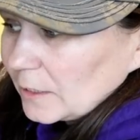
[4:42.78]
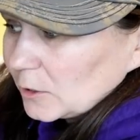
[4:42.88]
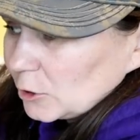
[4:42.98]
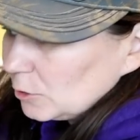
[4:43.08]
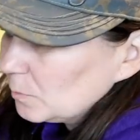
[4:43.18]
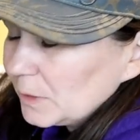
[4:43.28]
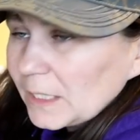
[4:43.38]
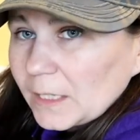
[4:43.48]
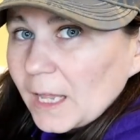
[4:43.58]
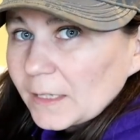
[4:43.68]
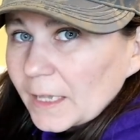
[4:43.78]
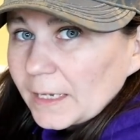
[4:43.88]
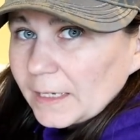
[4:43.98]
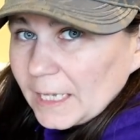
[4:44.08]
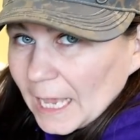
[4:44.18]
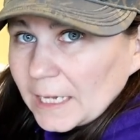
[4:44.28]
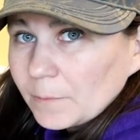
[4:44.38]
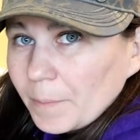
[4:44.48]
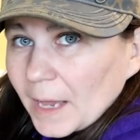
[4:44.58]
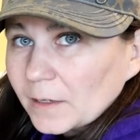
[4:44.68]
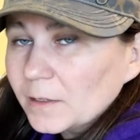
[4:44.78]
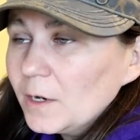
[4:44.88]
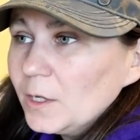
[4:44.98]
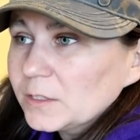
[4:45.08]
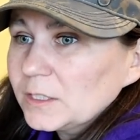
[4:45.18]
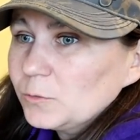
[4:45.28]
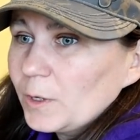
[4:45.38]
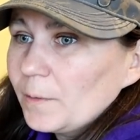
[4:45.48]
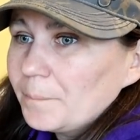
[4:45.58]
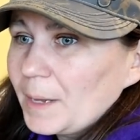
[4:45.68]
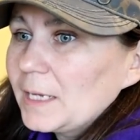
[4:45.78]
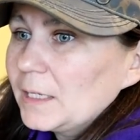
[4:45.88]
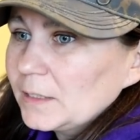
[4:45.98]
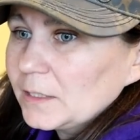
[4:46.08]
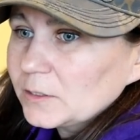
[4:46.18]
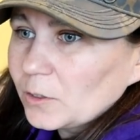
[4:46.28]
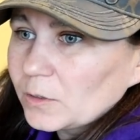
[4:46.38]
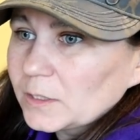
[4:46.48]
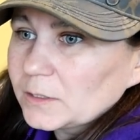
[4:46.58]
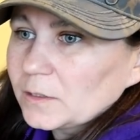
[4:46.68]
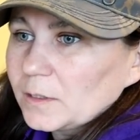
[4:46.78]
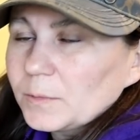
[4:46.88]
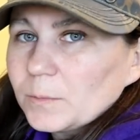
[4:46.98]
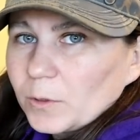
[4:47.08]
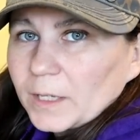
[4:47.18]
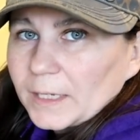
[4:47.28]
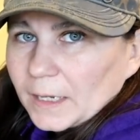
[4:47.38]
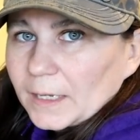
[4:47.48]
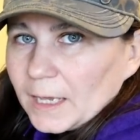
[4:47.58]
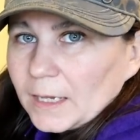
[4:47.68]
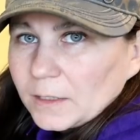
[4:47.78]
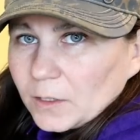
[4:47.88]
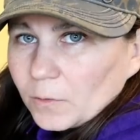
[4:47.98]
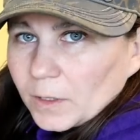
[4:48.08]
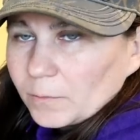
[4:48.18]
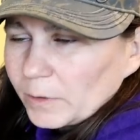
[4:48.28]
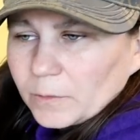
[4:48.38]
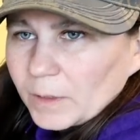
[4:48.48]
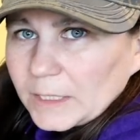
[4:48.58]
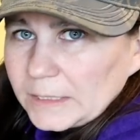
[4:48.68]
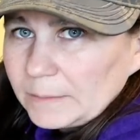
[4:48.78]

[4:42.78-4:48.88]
And it should be a lot like cake batter. Since we are baking these donuts, they're gonna be more like a cake donut. We don't wanna